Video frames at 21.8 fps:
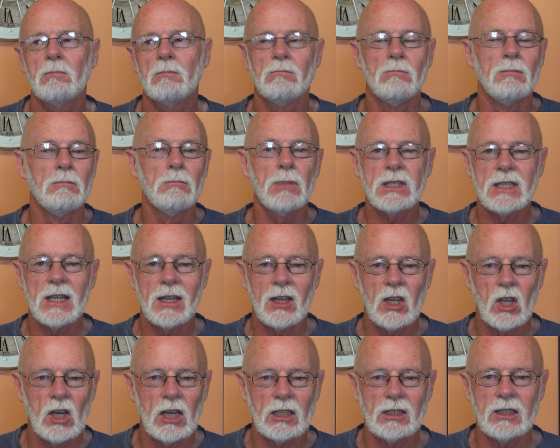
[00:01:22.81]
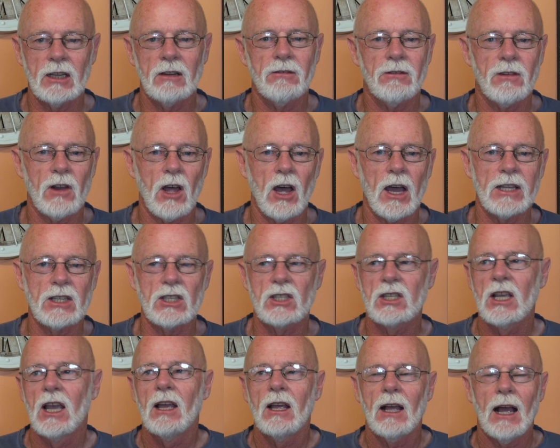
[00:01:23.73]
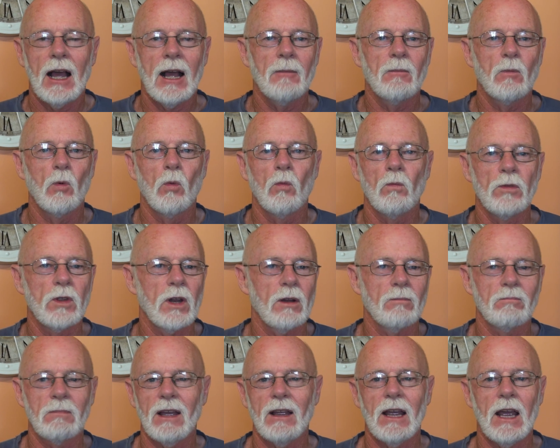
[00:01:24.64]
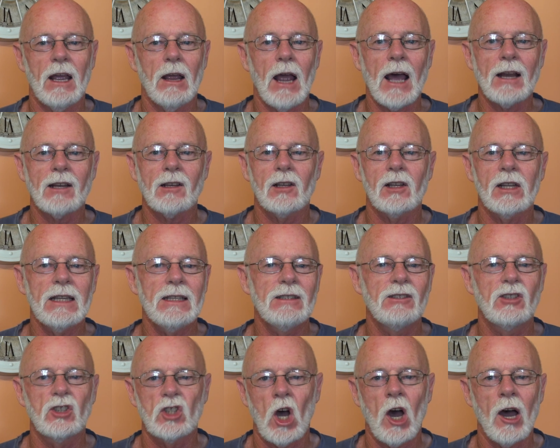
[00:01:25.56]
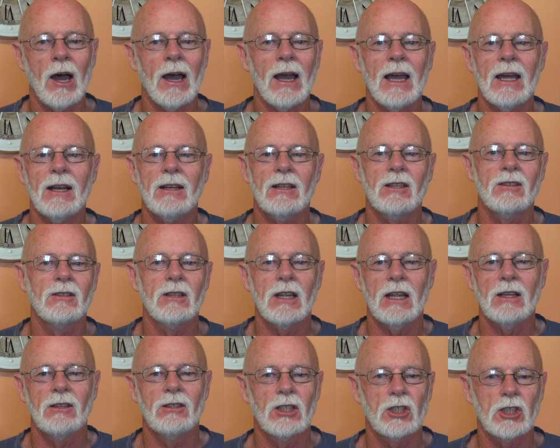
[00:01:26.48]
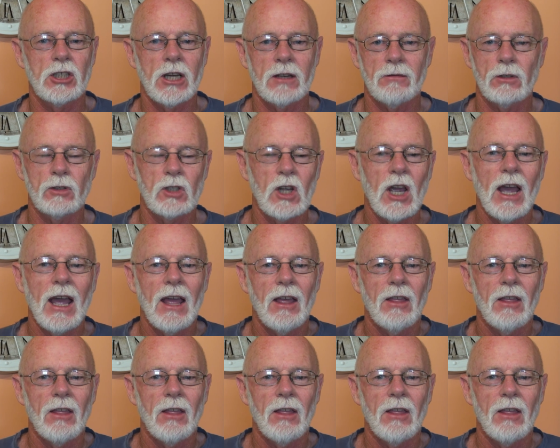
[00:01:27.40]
missing connecting flights, utterly tired and disheveled.